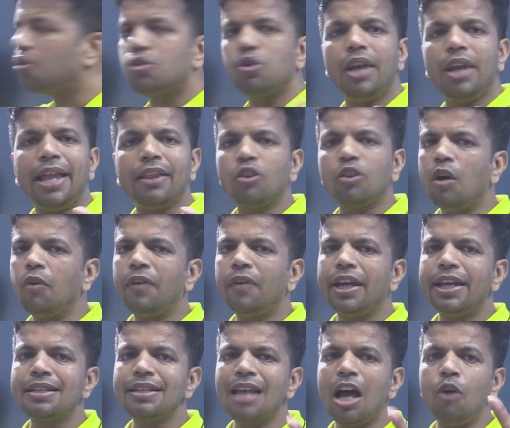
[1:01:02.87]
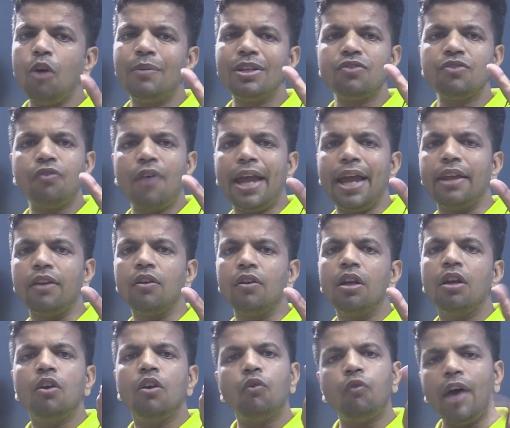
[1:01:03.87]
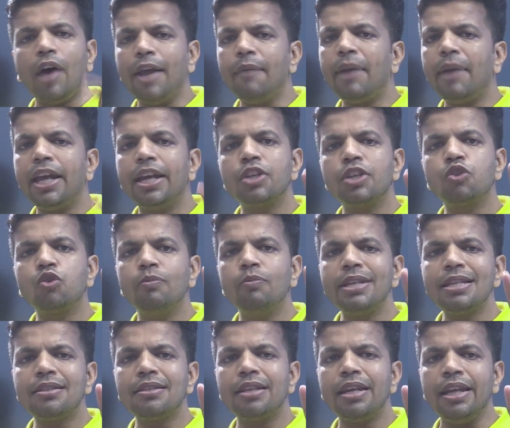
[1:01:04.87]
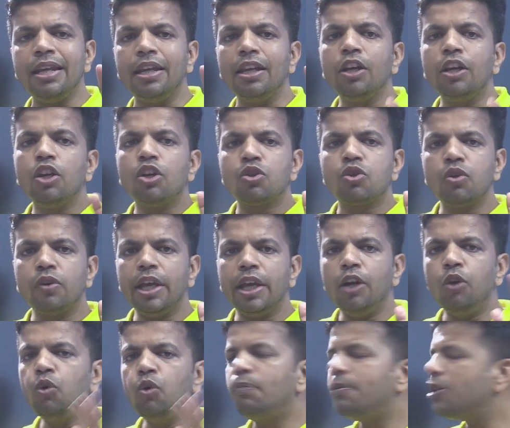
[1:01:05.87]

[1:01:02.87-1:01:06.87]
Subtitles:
length of array is how much? 5. 5 minus 2 means 3. So your loop is